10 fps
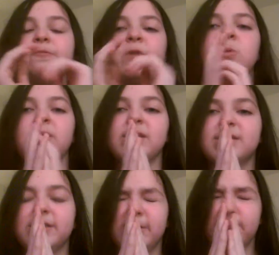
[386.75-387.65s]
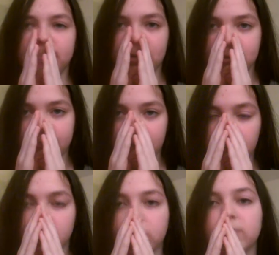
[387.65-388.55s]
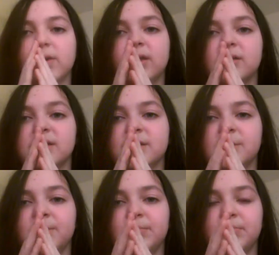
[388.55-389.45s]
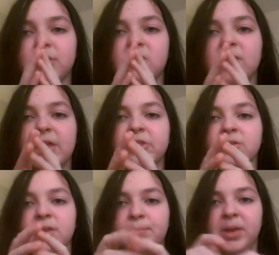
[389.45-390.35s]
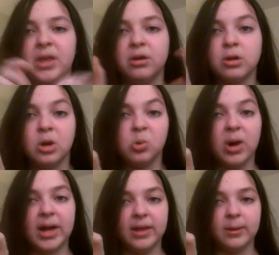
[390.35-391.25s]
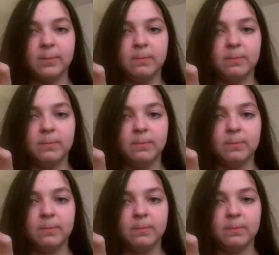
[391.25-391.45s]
Focus on a bit more realism rather than being kawaii.